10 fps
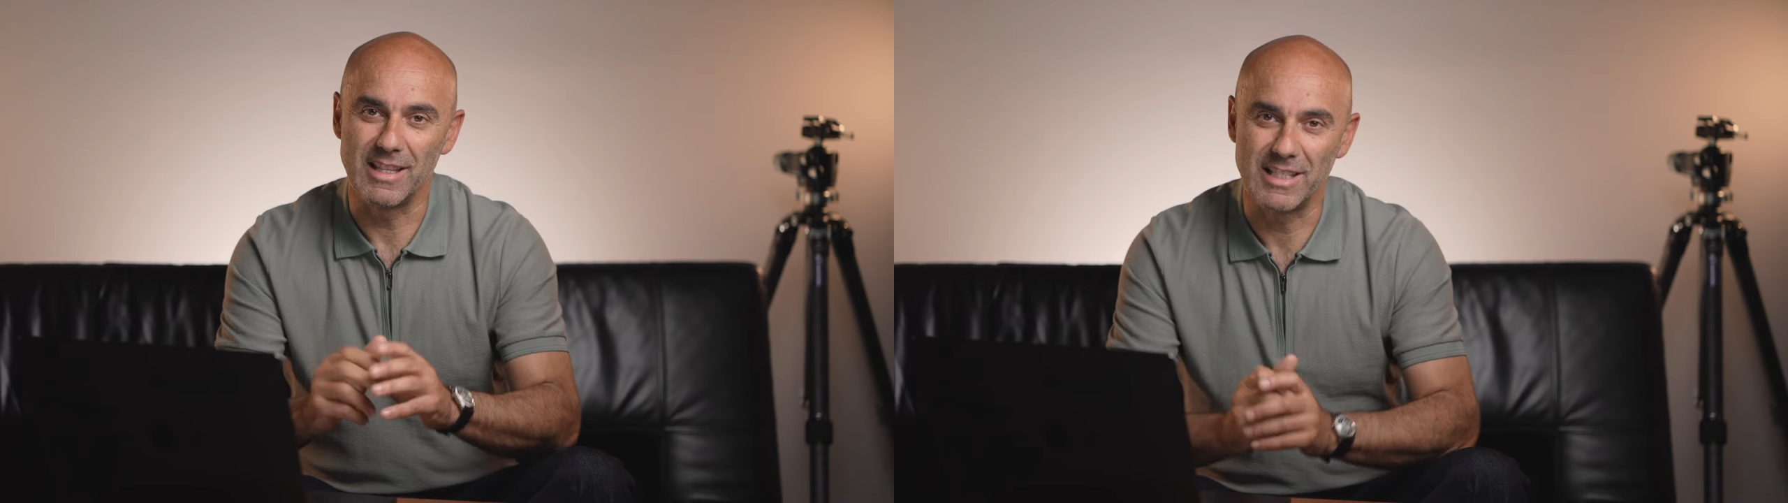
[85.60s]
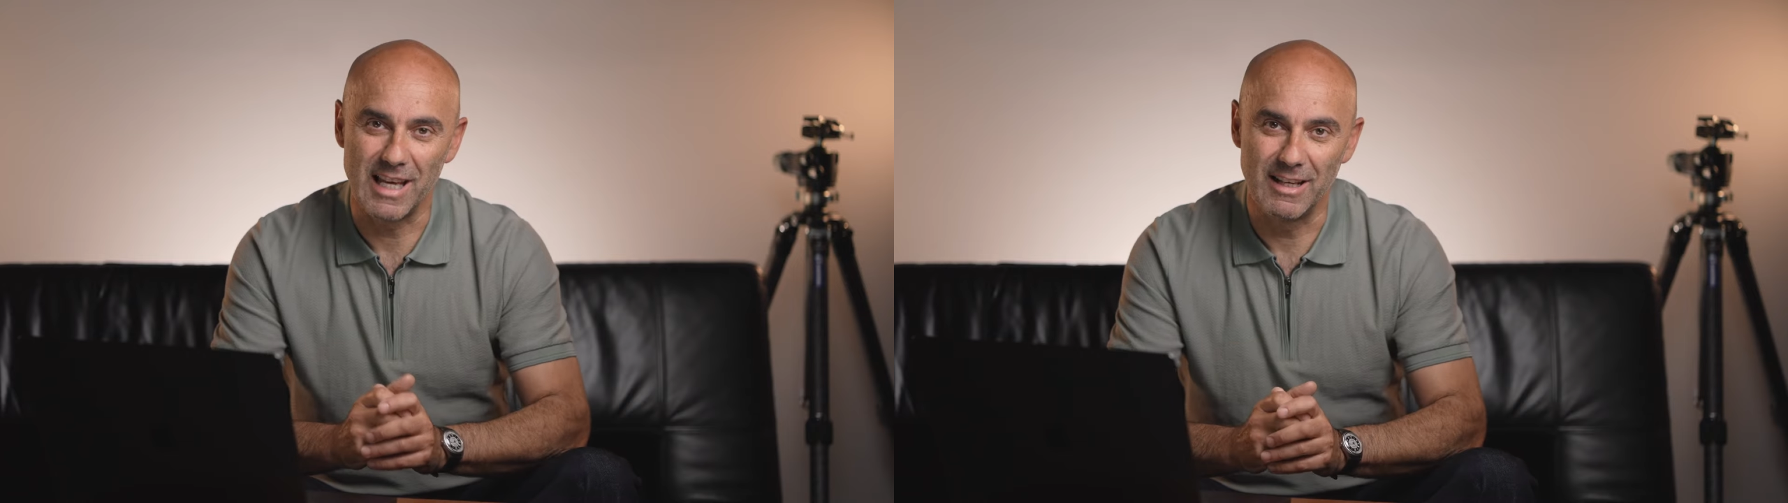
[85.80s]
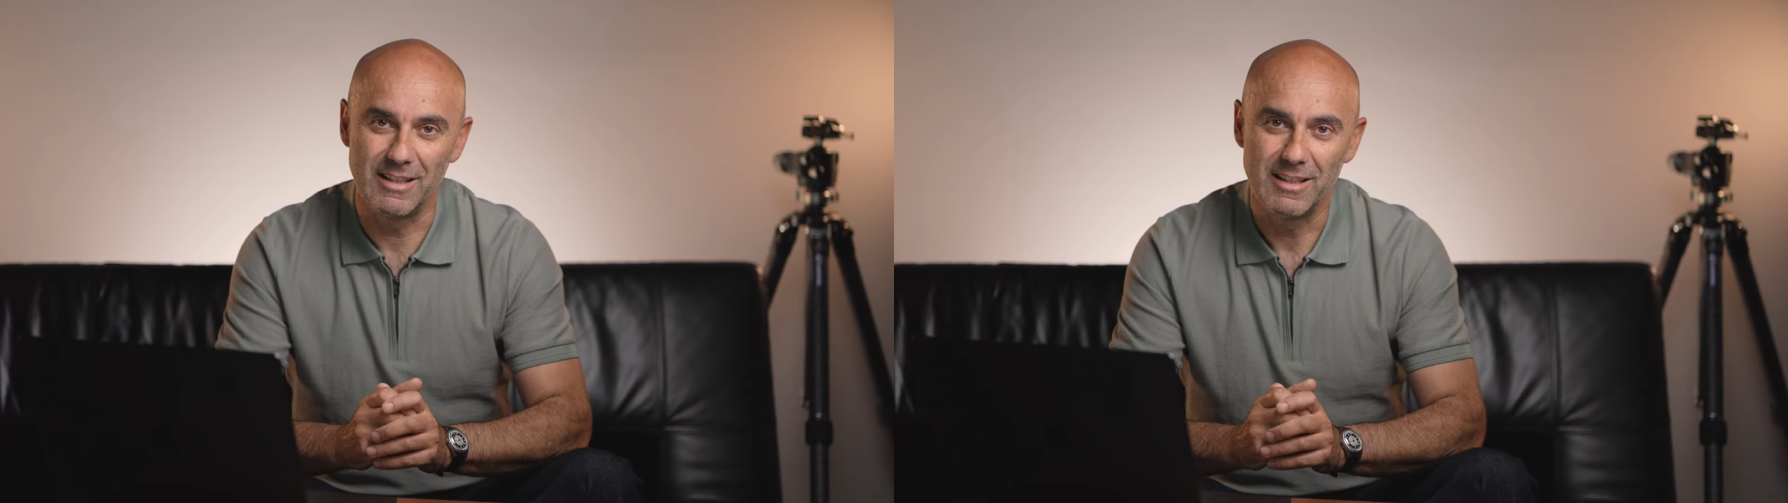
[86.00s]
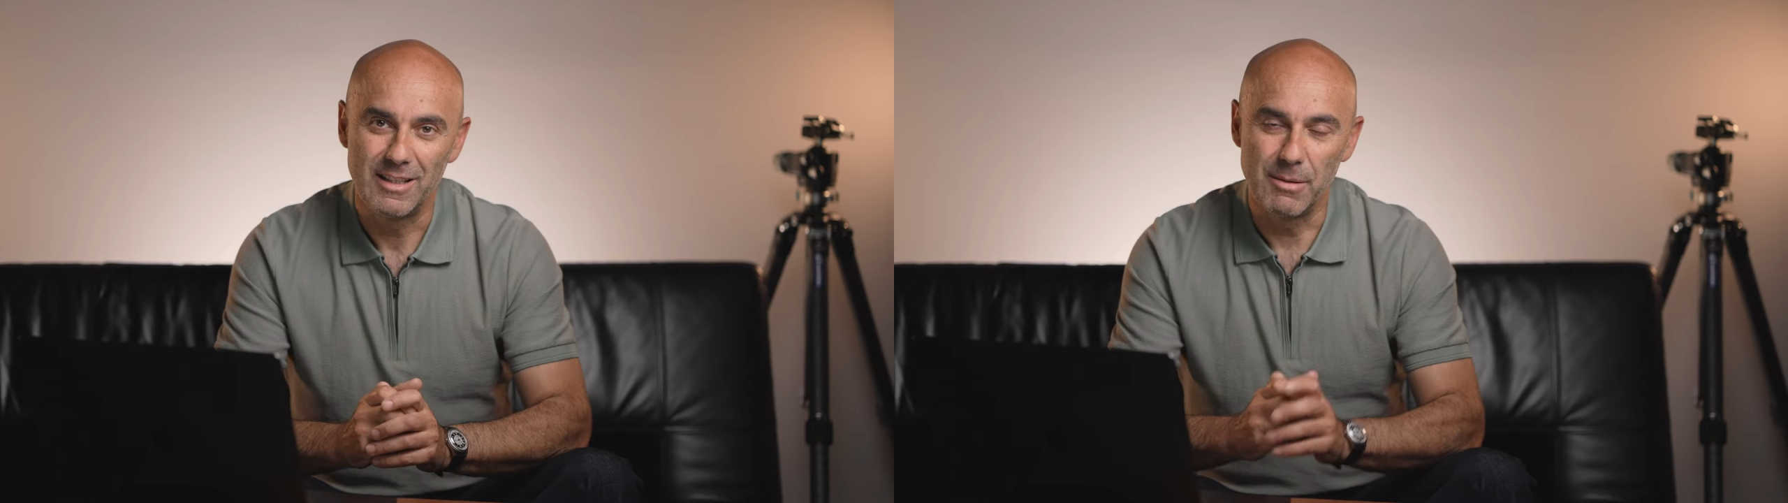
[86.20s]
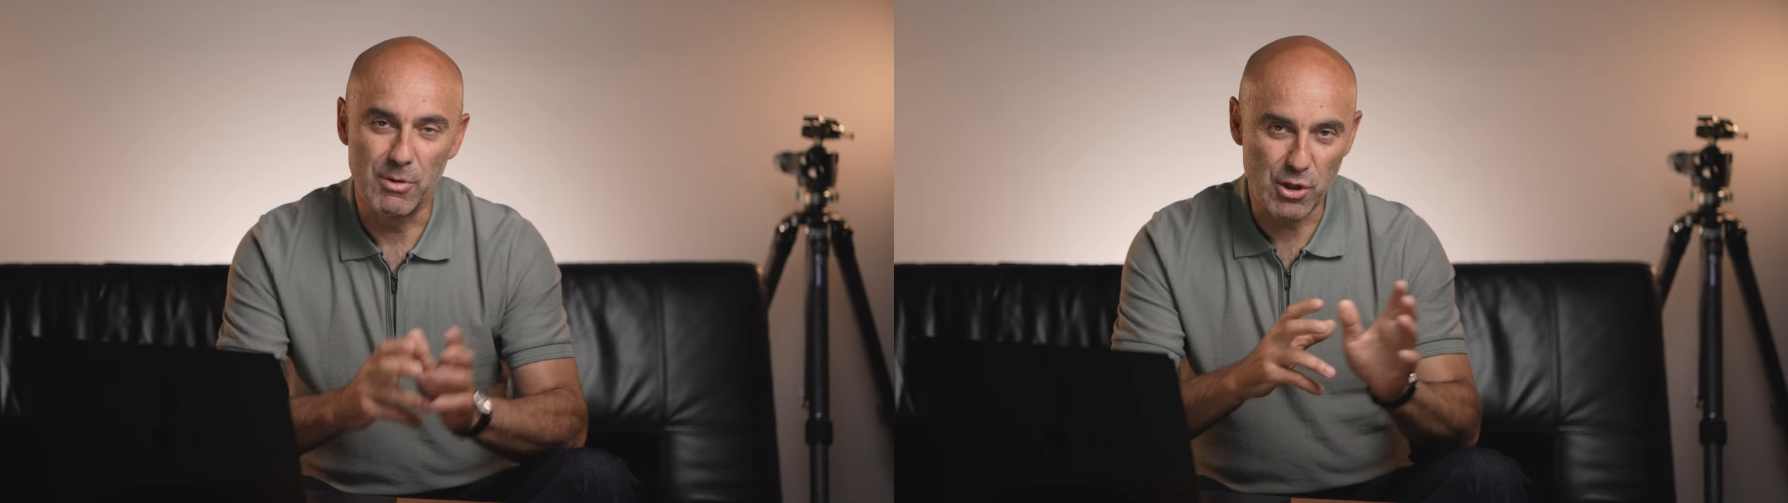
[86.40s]
sun.
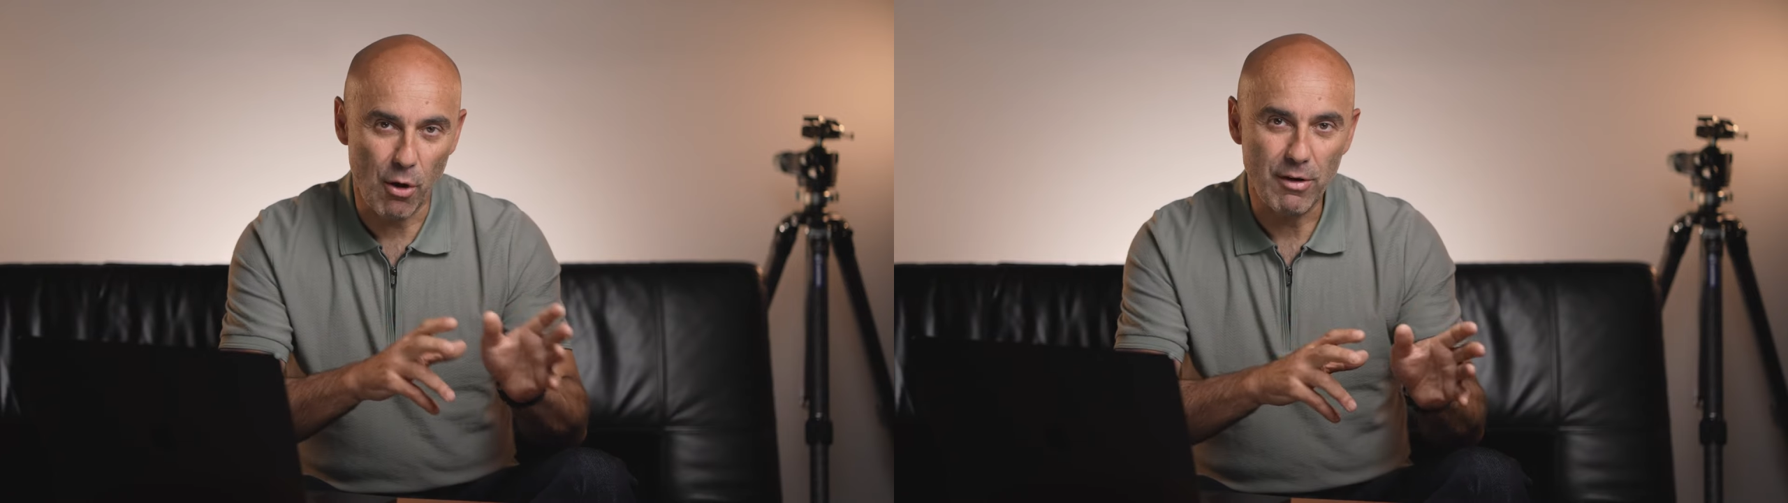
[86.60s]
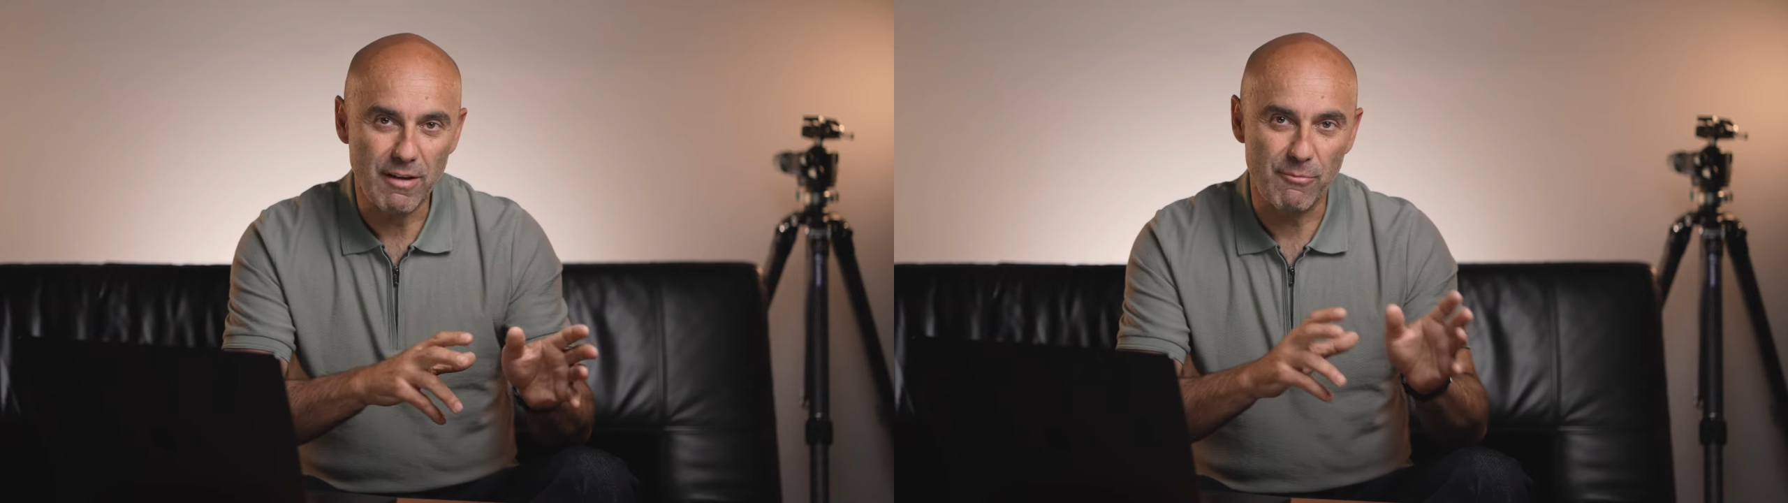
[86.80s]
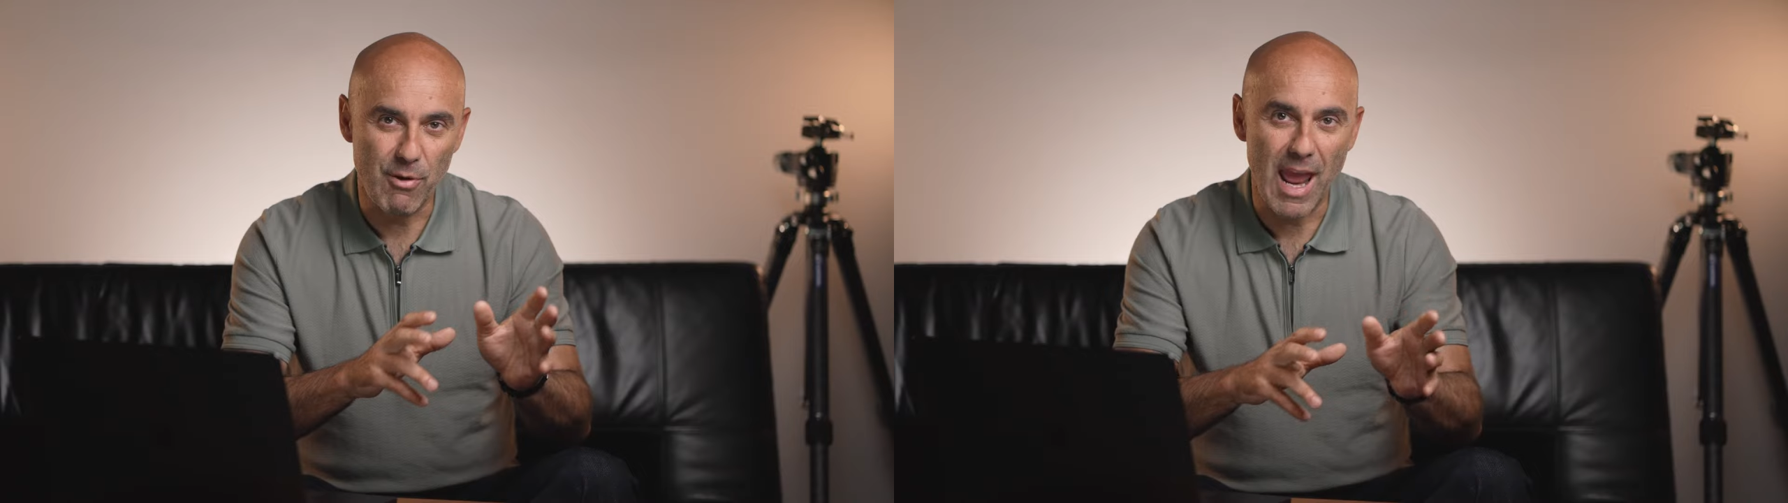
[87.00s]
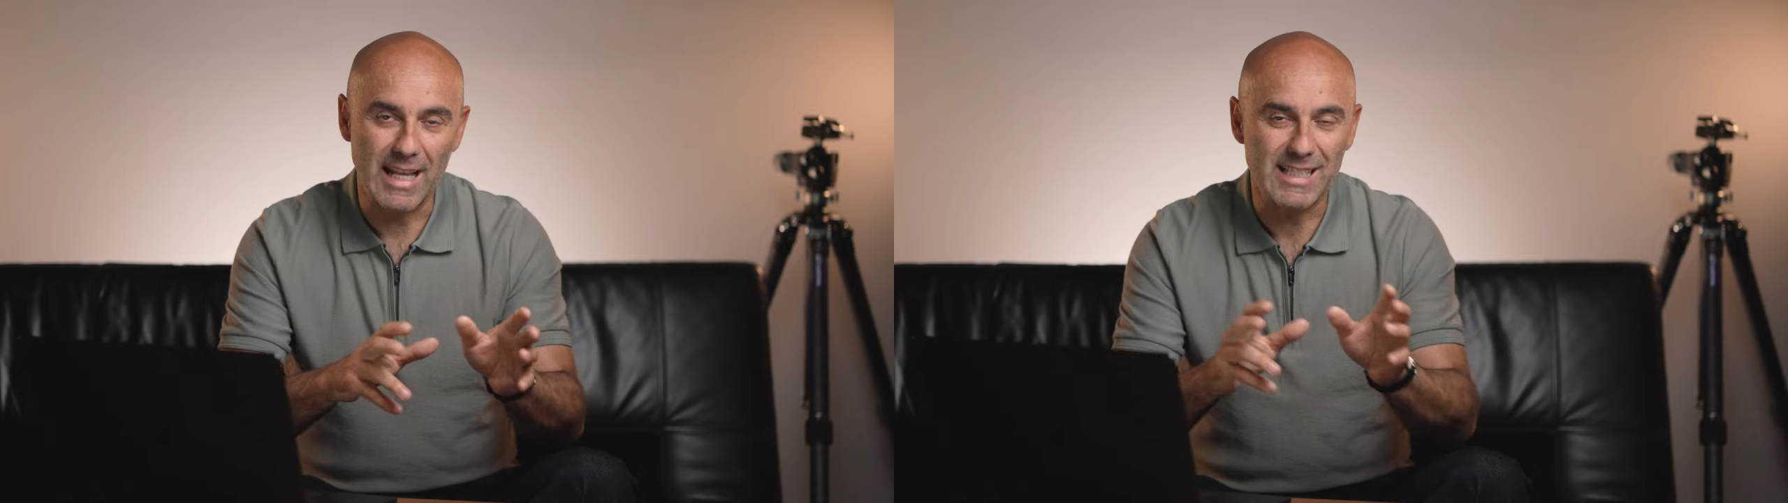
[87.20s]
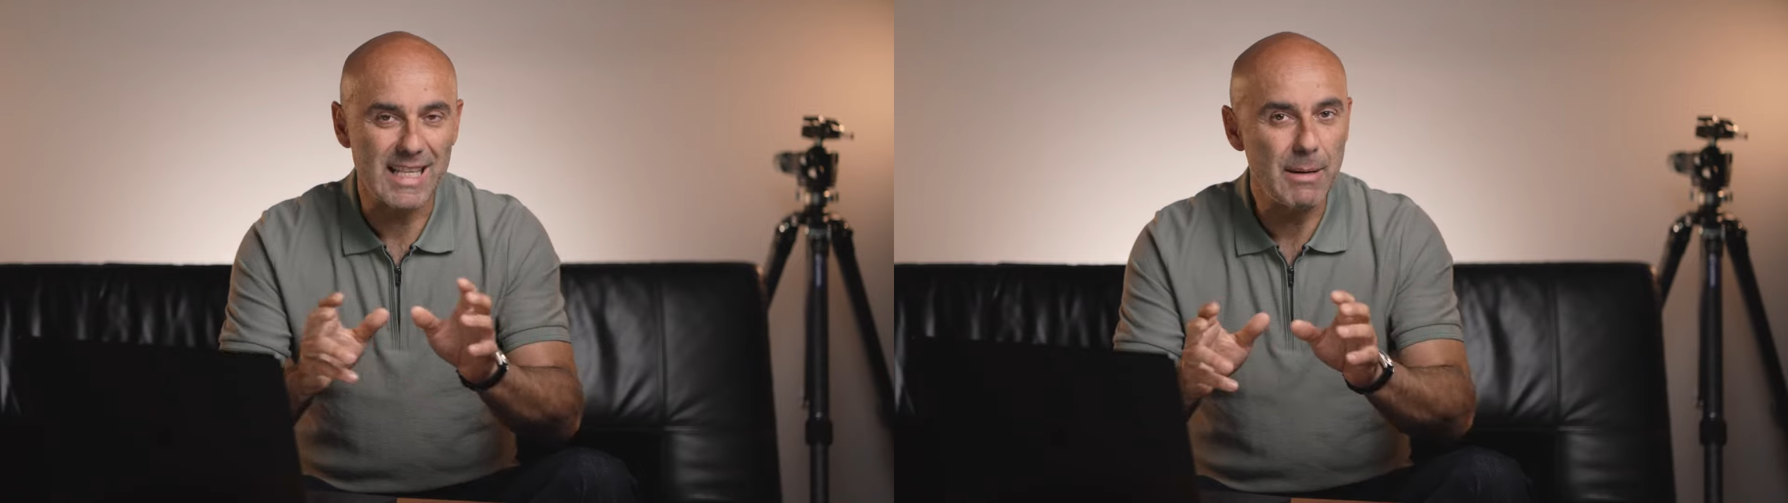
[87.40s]
The majority of
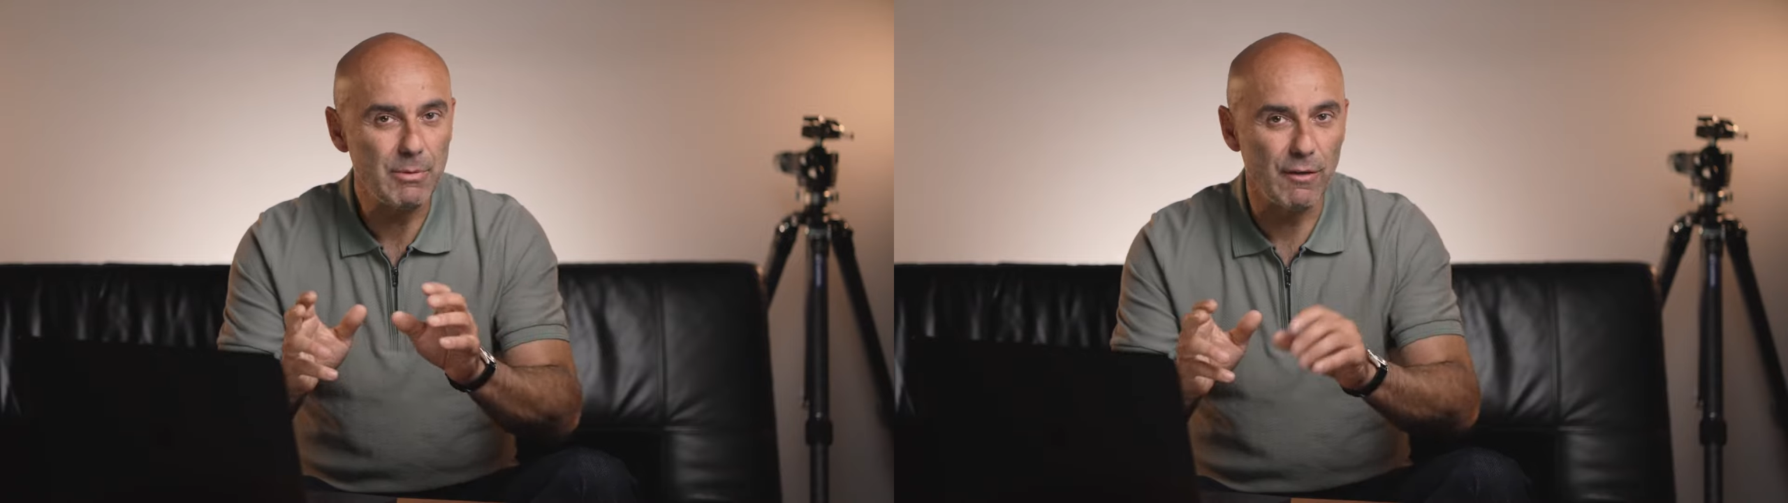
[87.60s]
brands seem